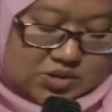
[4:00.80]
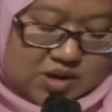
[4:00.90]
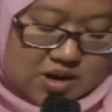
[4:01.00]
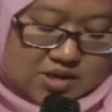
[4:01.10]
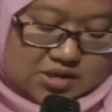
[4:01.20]

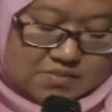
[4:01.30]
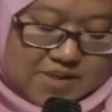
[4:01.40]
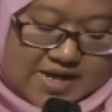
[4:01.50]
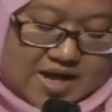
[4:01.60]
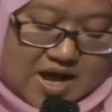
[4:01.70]
torch
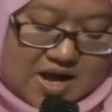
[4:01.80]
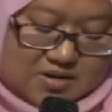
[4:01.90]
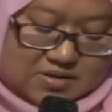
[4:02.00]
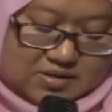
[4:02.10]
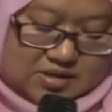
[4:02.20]
my
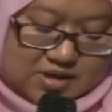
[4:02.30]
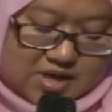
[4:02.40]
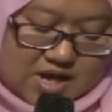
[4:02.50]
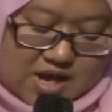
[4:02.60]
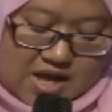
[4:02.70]
home
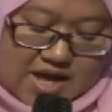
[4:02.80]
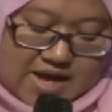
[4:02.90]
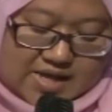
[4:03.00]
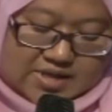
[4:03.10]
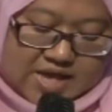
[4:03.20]

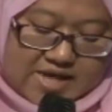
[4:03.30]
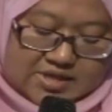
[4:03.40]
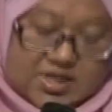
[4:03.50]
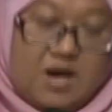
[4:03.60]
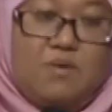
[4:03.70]
and
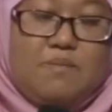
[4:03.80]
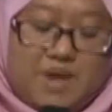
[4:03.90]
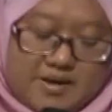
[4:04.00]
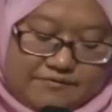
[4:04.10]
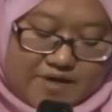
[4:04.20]
assault
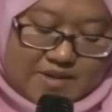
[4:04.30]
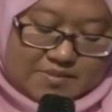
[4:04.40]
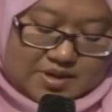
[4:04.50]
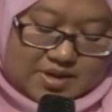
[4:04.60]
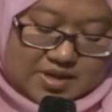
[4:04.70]
my
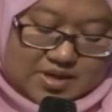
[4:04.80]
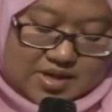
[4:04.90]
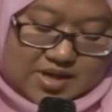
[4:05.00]
family.